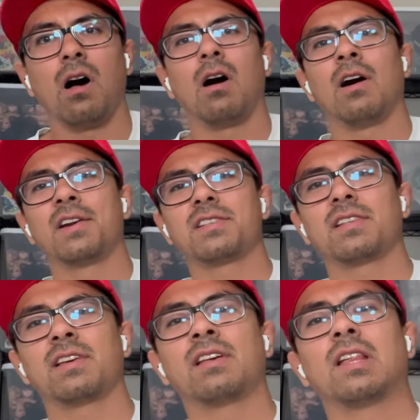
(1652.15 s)

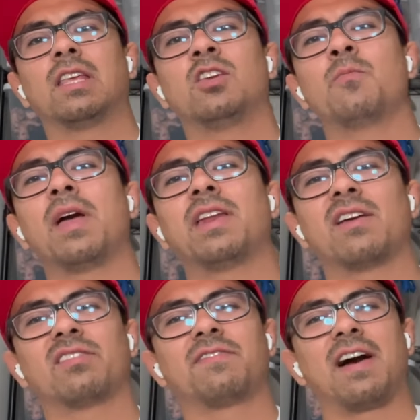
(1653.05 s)
Honestly, you may
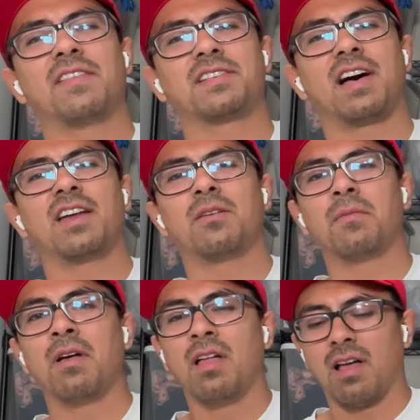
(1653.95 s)
never find this
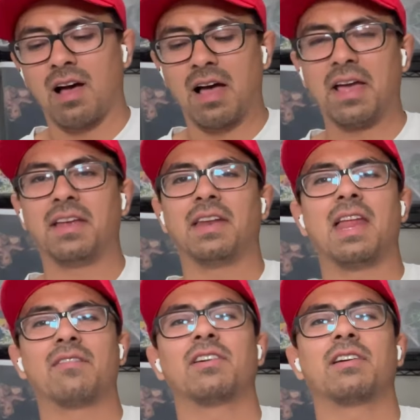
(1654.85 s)
item. I
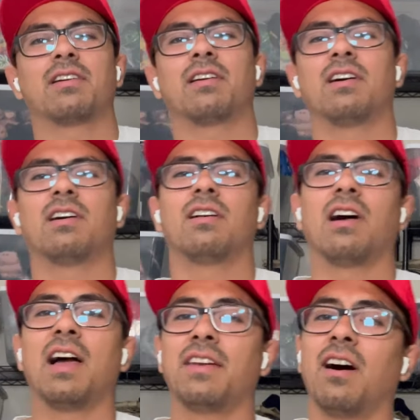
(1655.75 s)

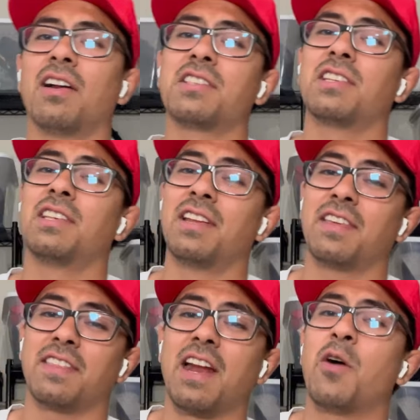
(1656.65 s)
honestly didn't
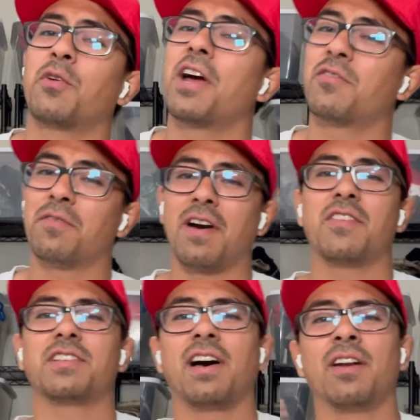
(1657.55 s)
think that I would ever find
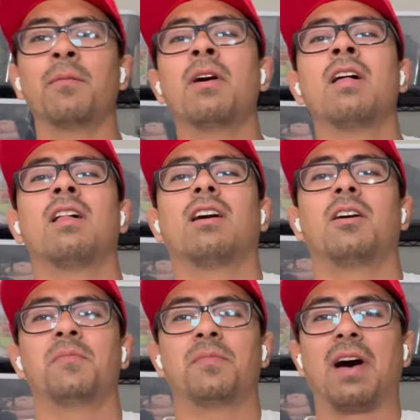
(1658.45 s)
this item.
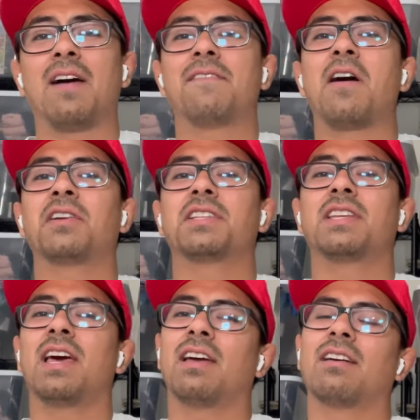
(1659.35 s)
I found it
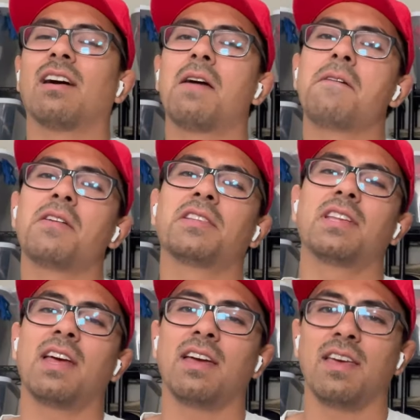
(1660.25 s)
today. I found it
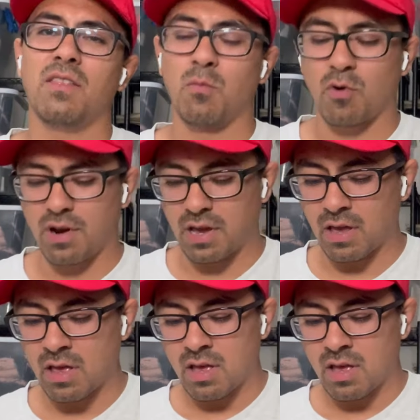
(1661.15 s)
today in the morning.